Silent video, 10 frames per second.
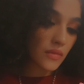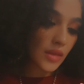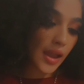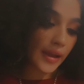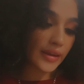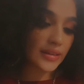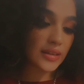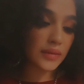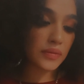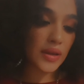And
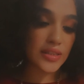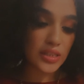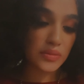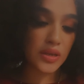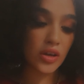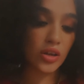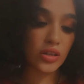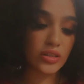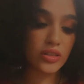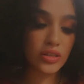I see,
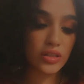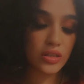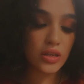because